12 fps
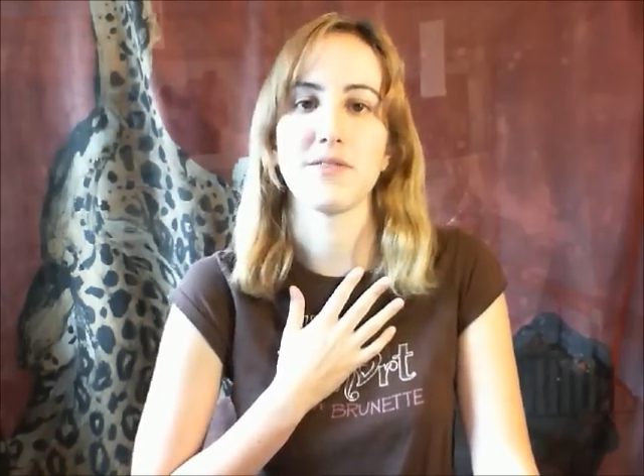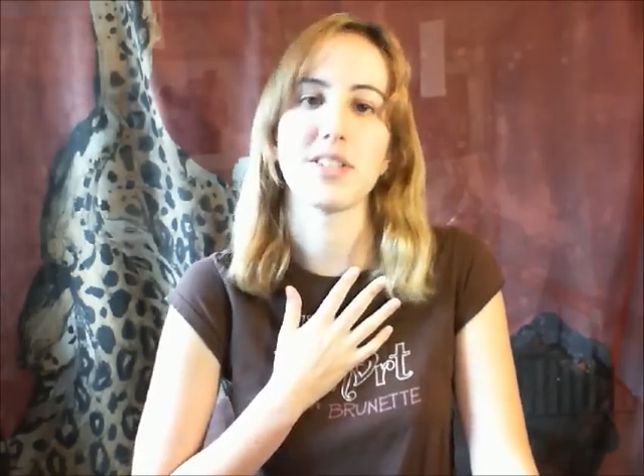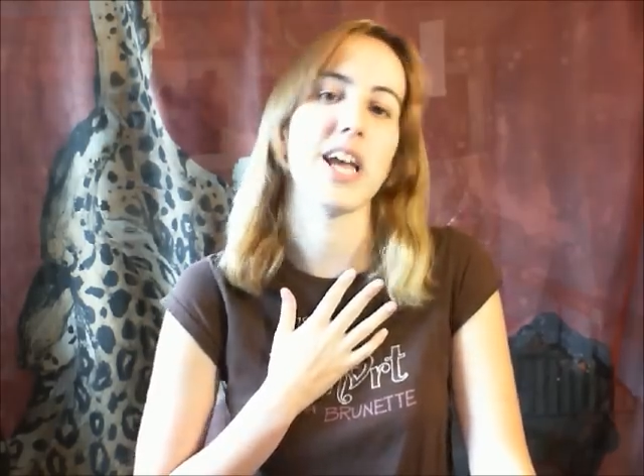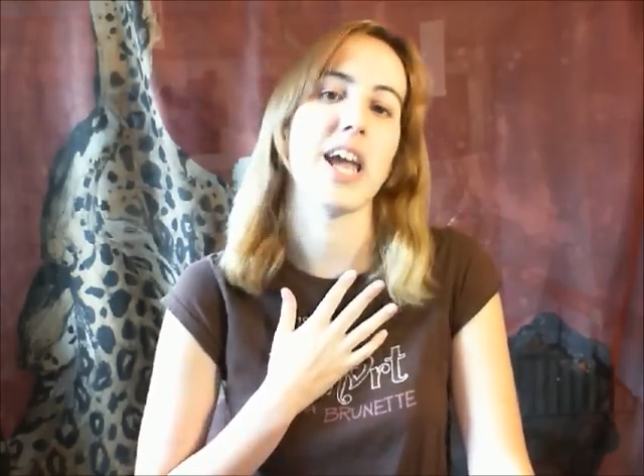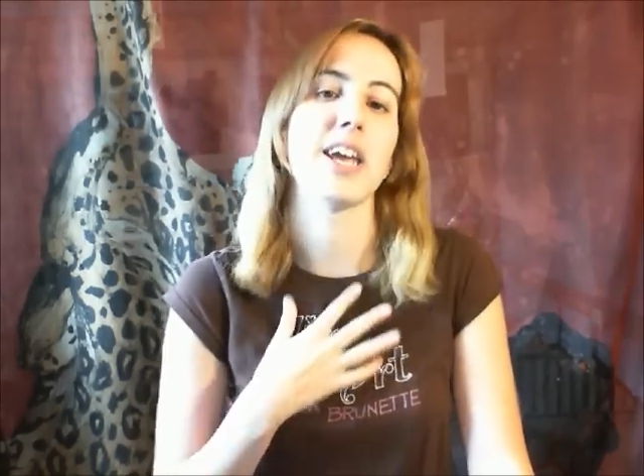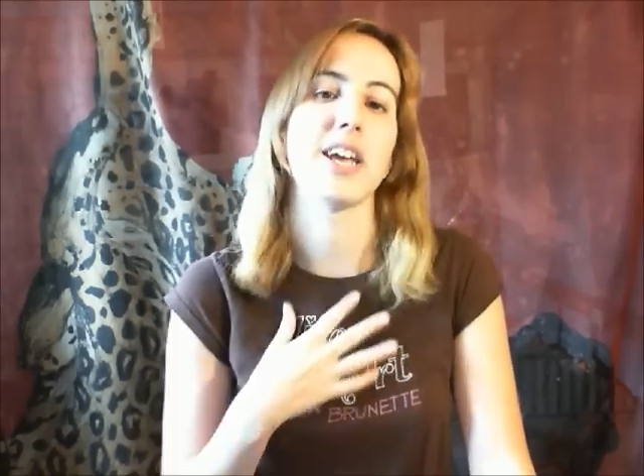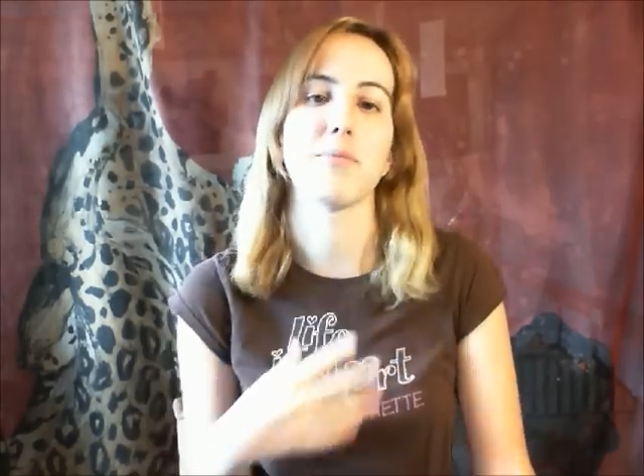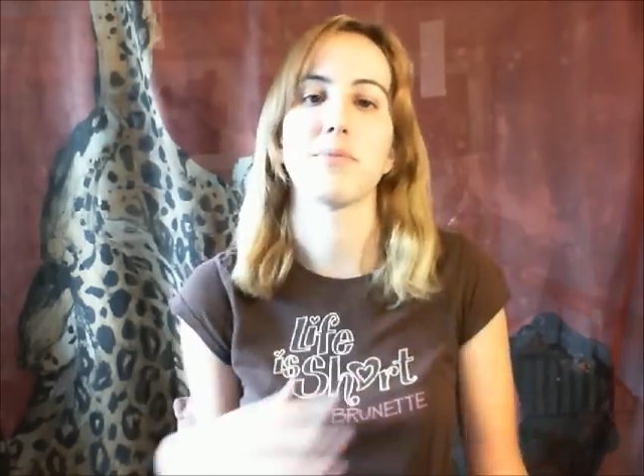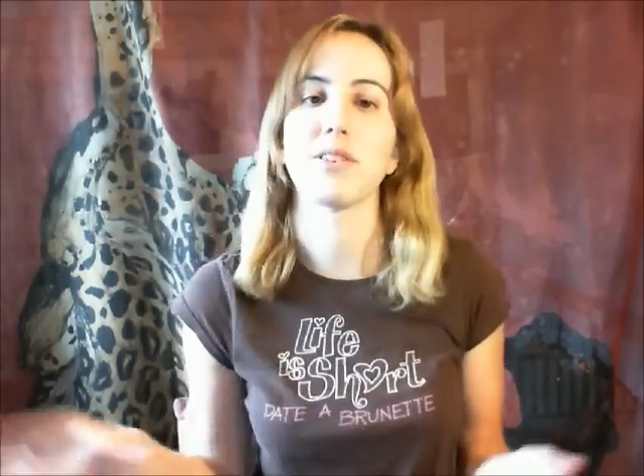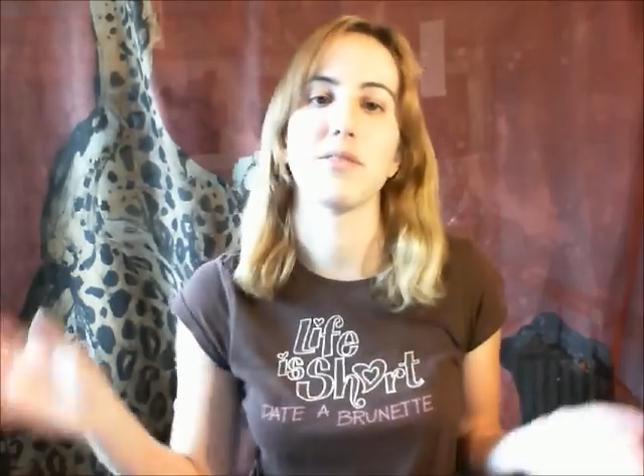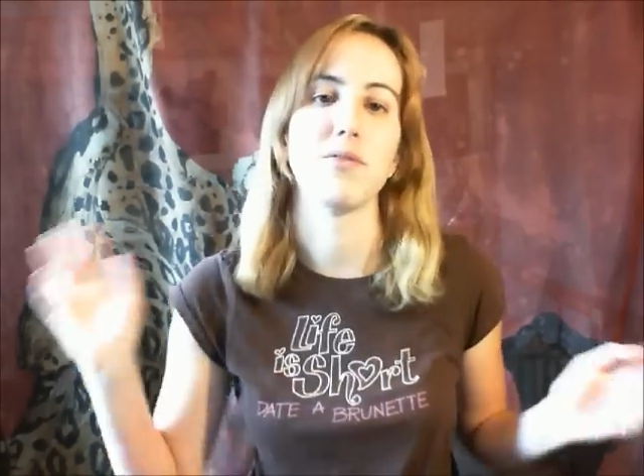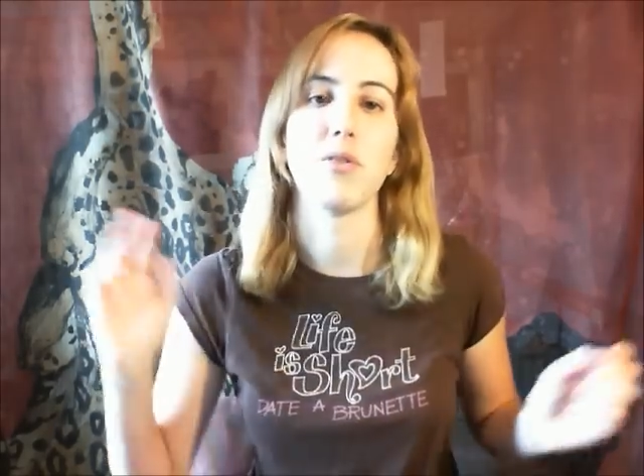staying up
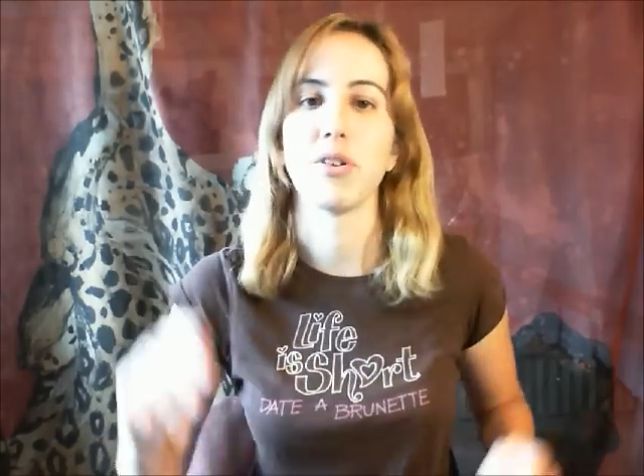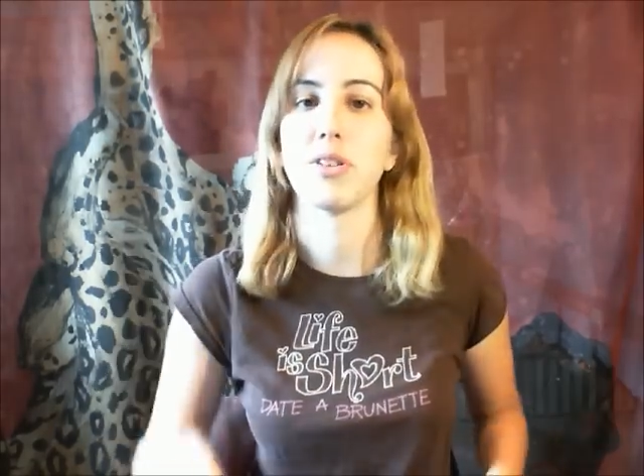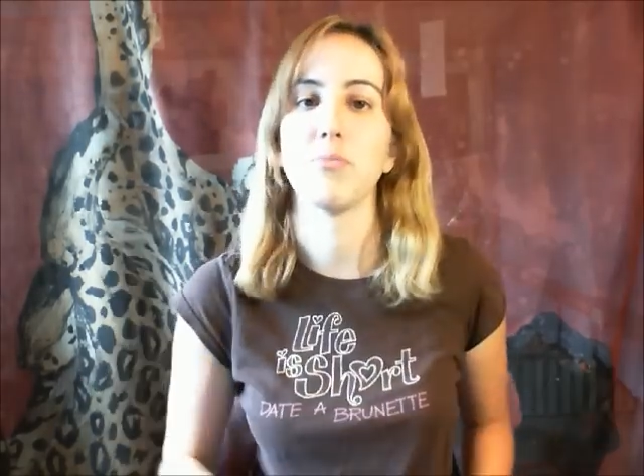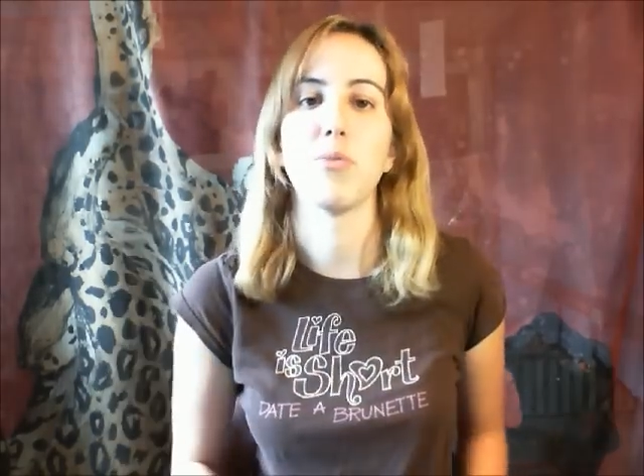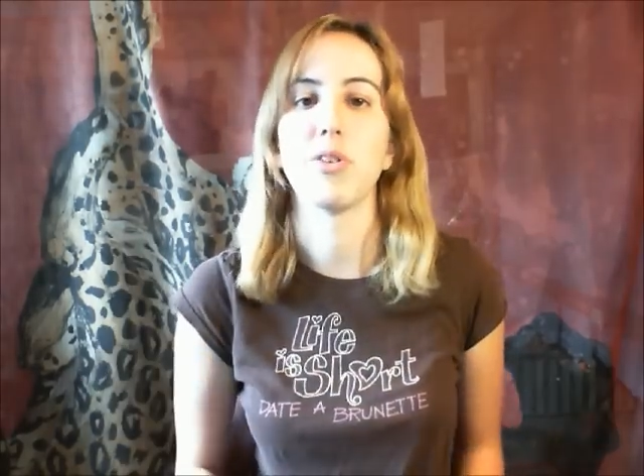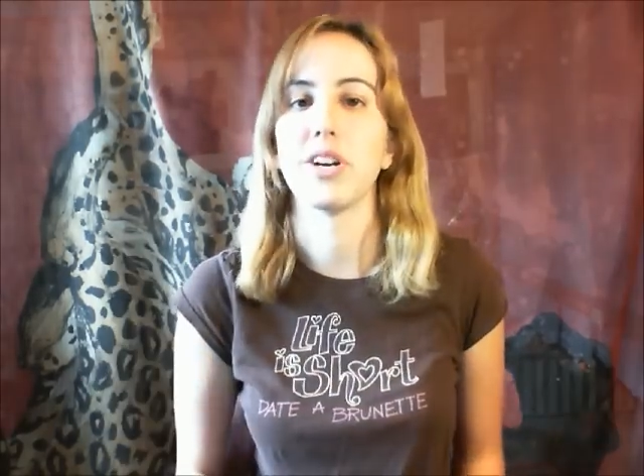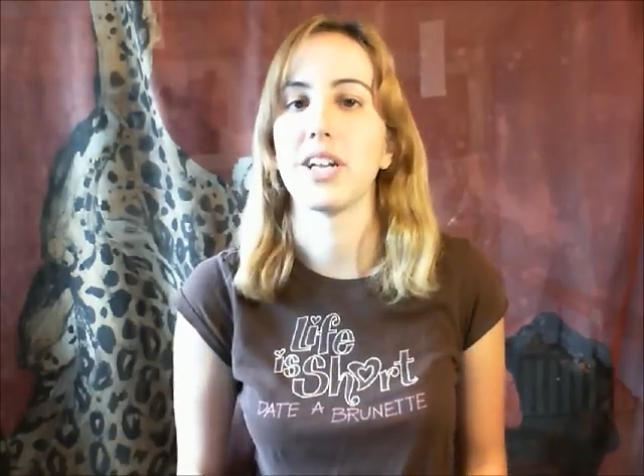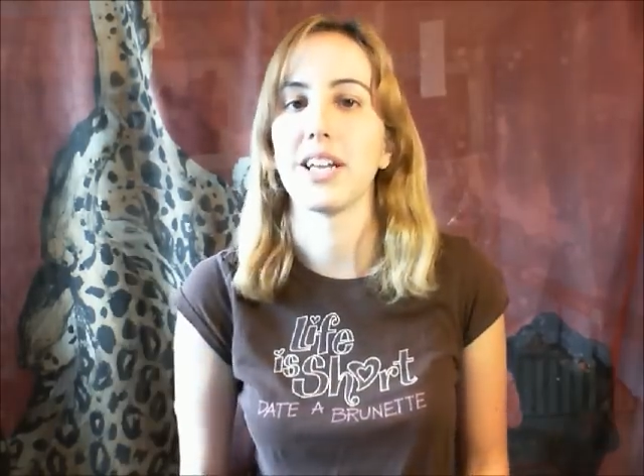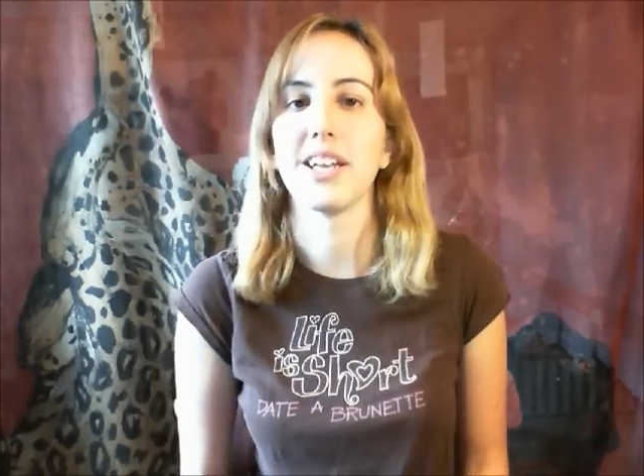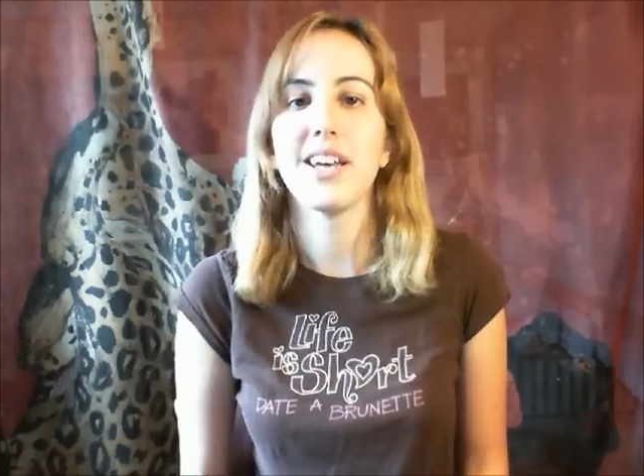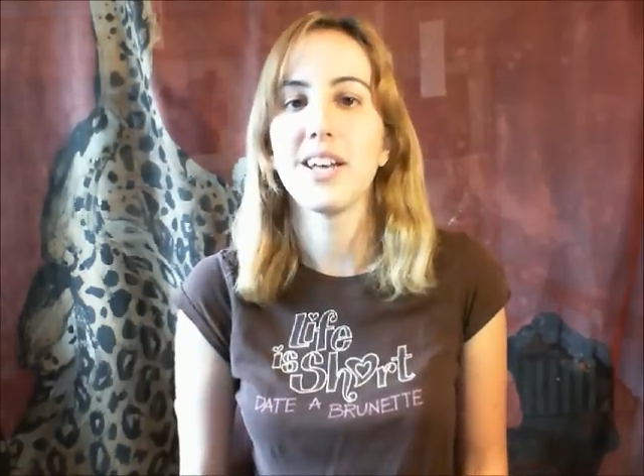till 4 in the morning